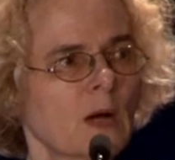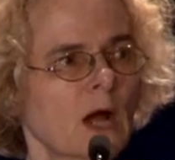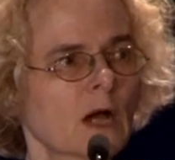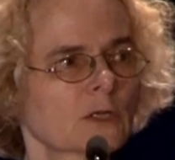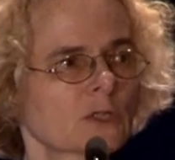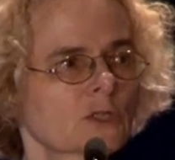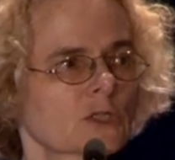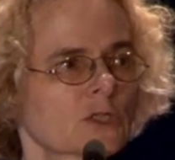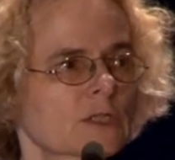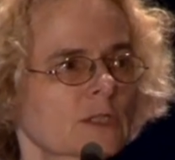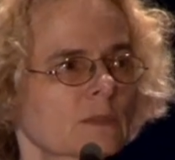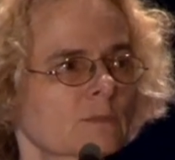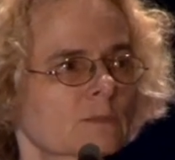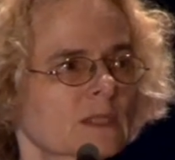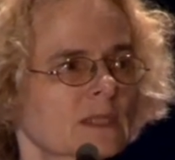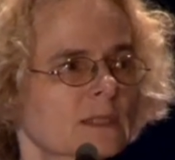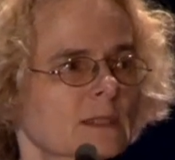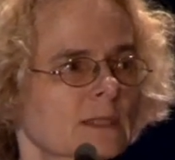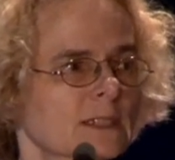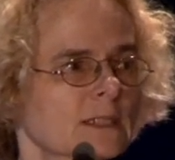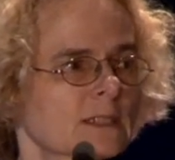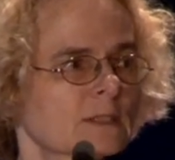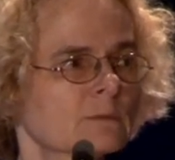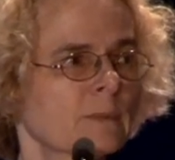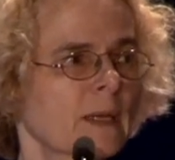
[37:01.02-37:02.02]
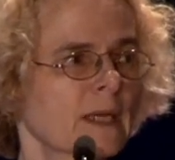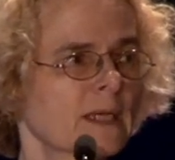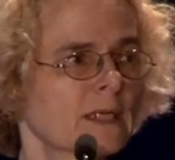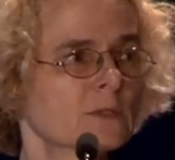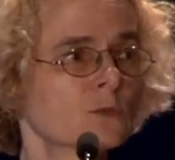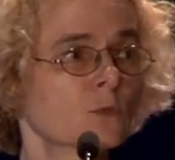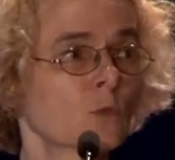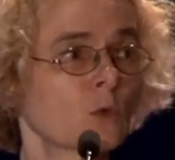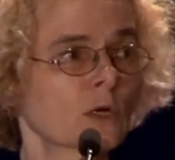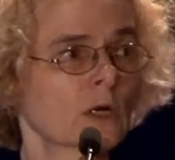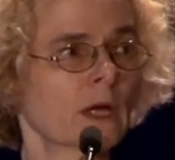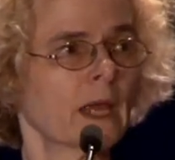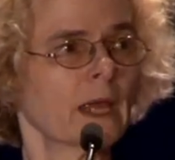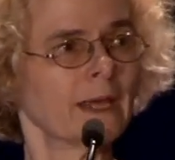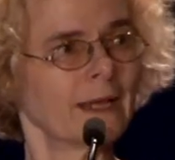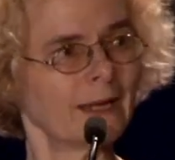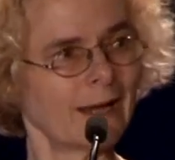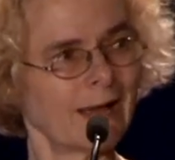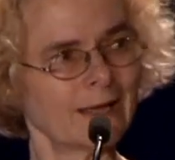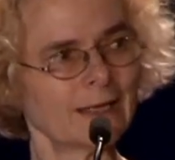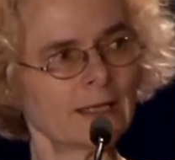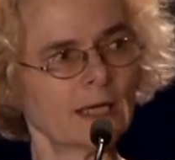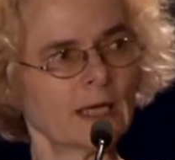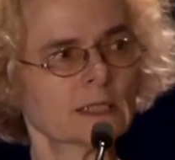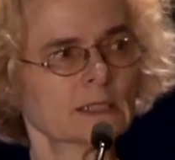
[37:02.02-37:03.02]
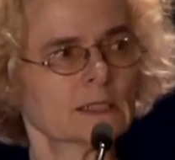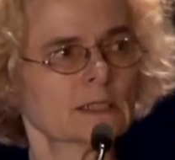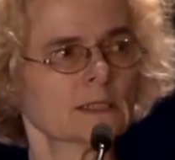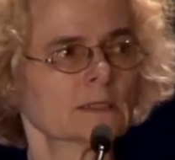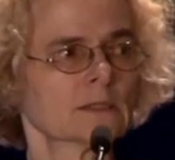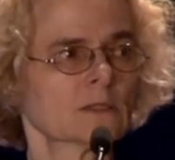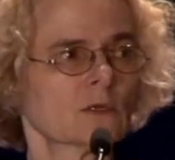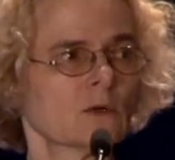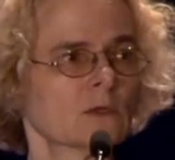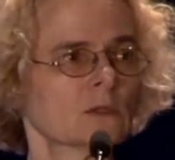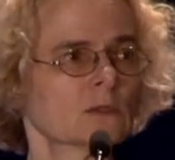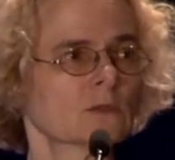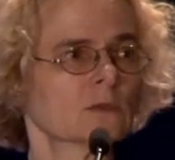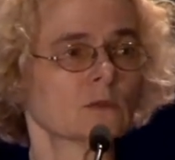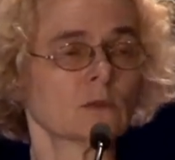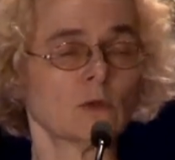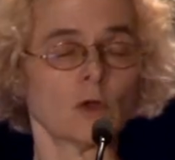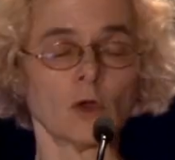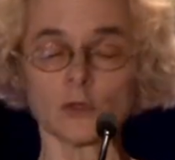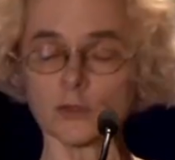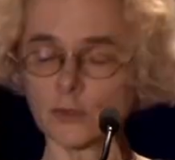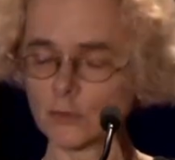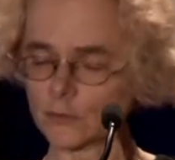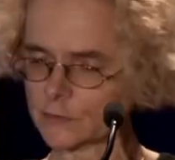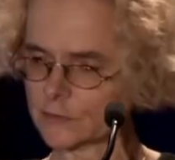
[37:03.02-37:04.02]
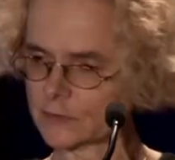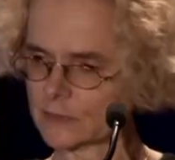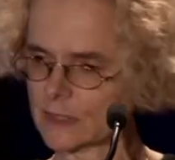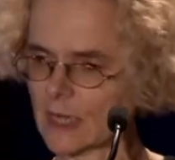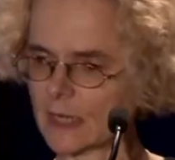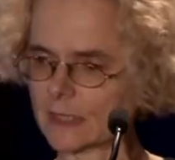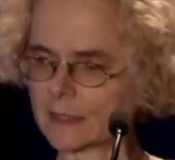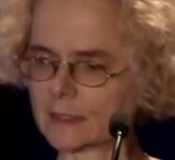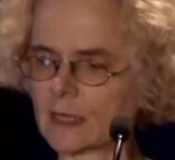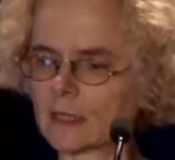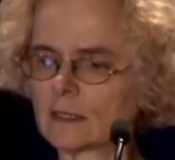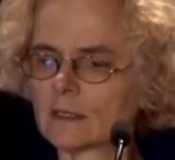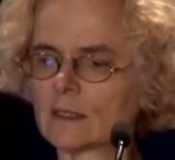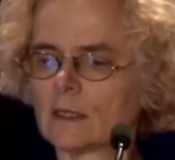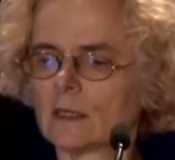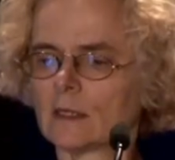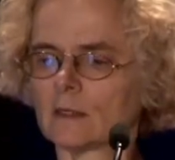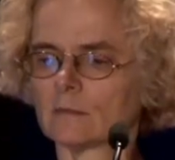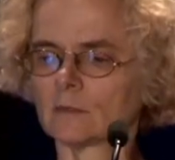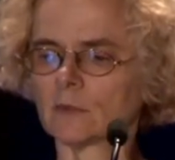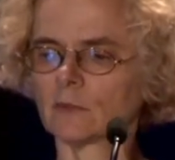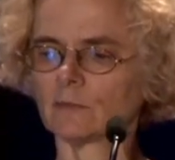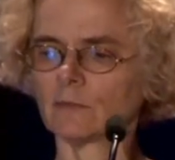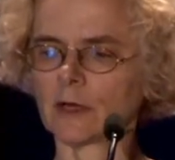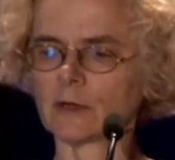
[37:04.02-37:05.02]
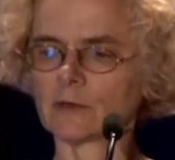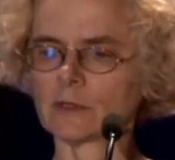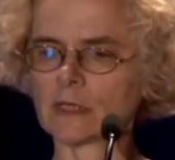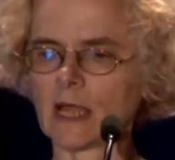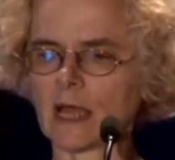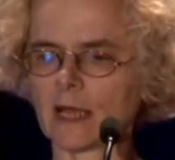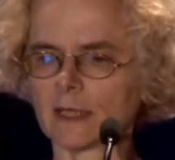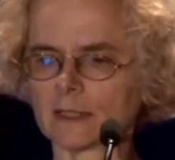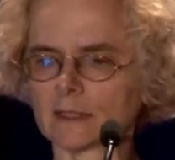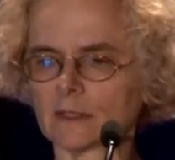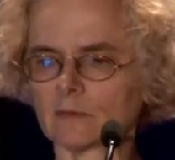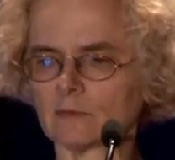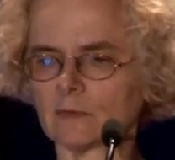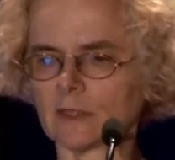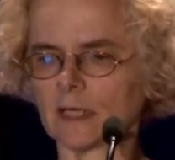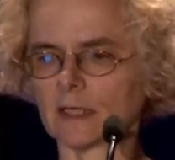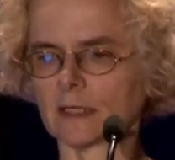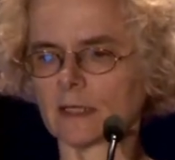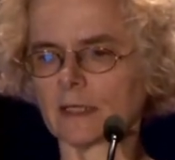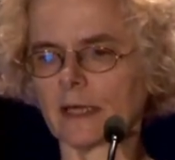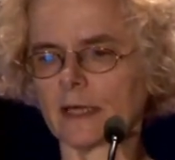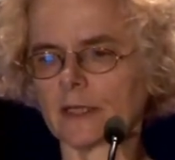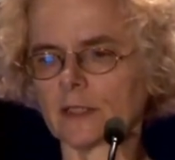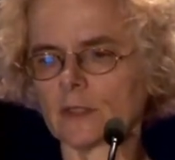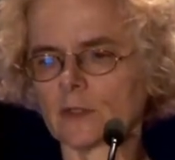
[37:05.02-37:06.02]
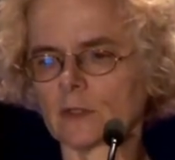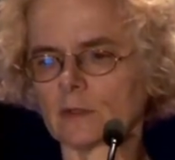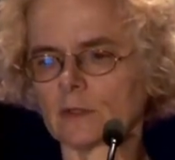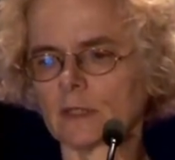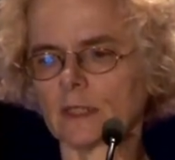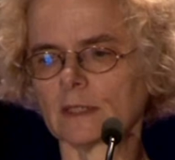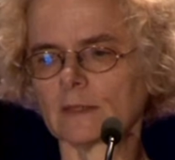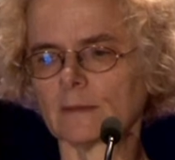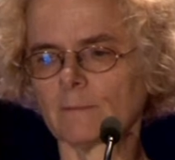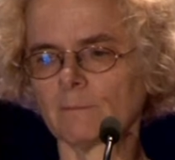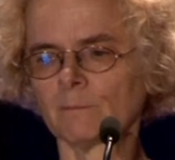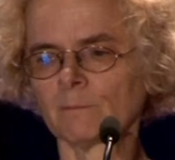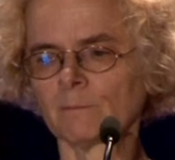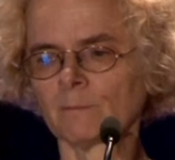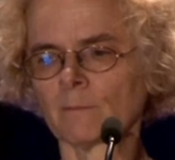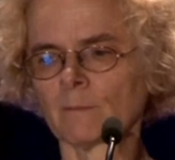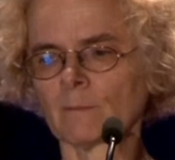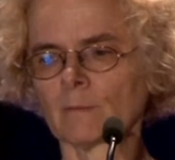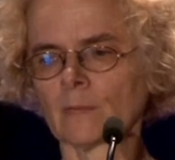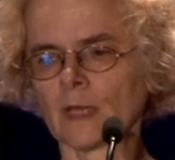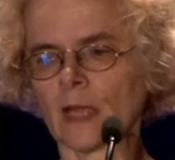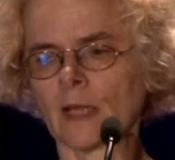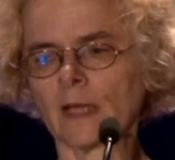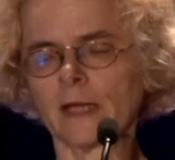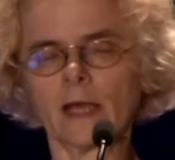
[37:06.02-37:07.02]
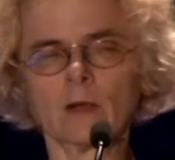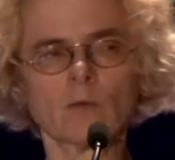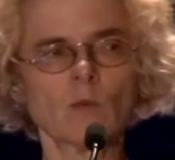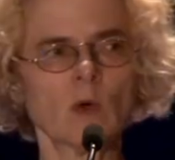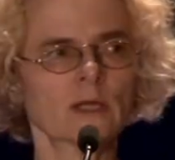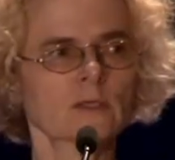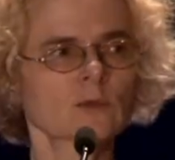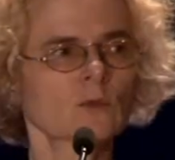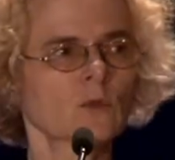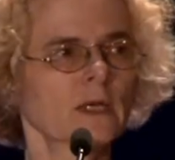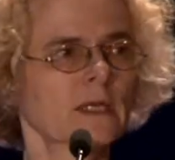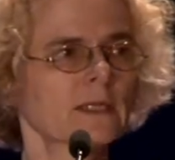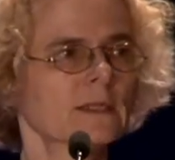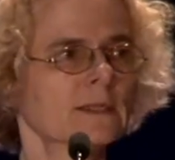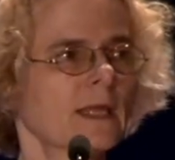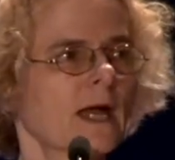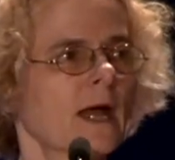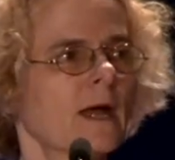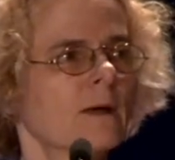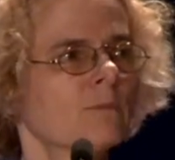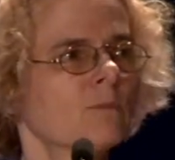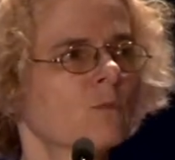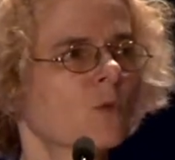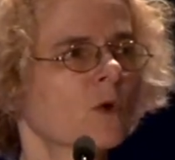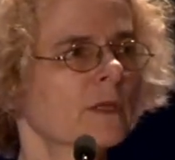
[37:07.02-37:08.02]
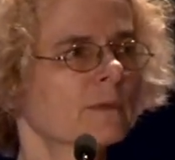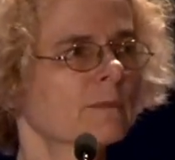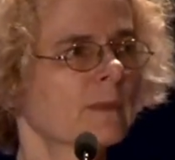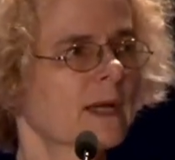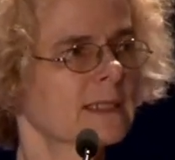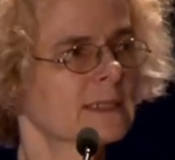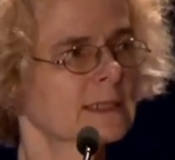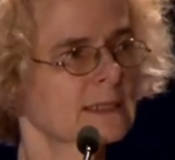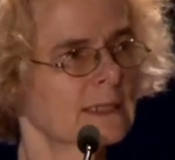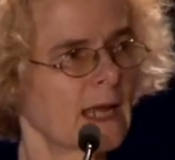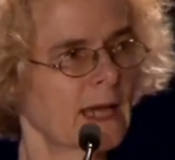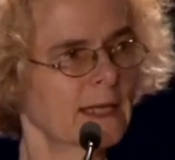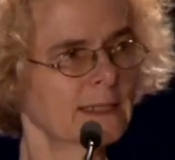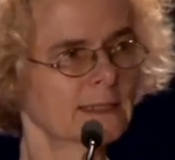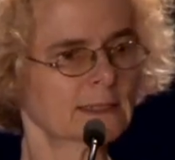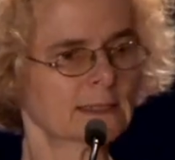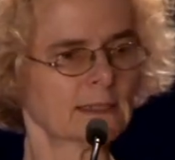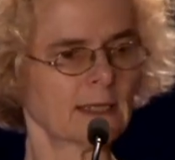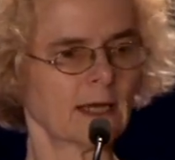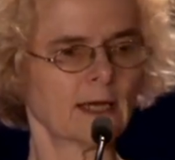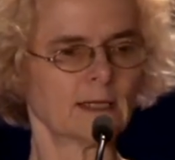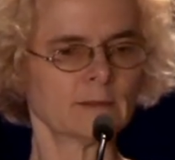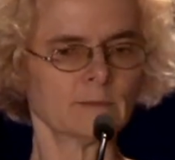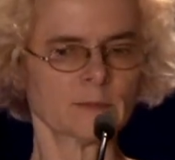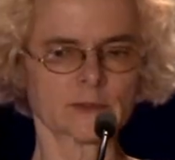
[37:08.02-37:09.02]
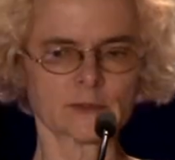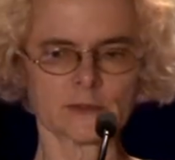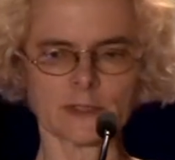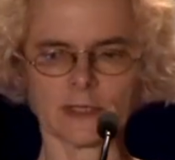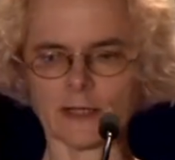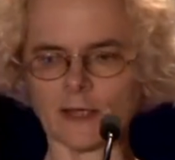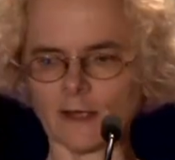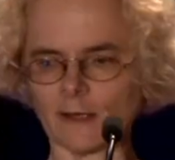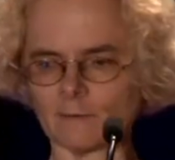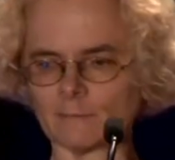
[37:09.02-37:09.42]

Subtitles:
partnerships in this space where NIH is going to, not just NIDA, be very actively engaged on it. And I want to end up with my slide because